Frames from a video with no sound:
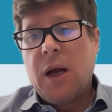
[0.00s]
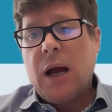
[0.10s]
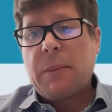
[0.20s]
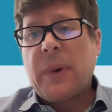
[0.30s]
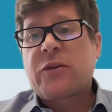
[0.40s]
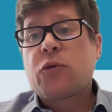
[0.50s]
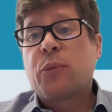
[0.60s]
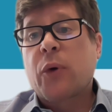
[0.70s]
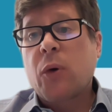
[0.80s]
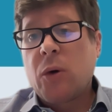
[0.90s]
a much
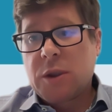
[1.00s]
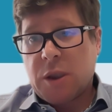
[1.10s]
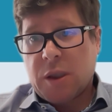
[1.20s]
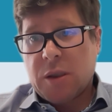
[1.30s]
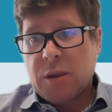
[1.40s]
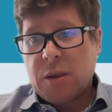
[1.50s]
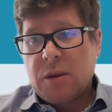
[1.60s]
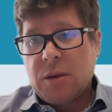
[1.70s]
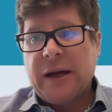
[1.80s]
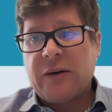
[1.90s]
broader
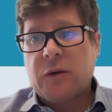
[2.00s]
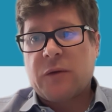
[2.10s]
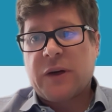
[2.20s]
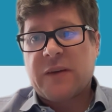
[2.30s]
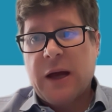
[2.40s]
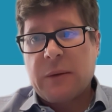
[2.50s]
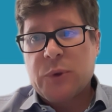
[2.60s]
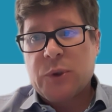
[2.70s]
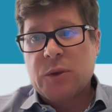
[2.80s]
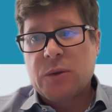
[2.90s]
areas of
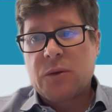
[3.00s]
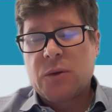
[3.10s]
exemption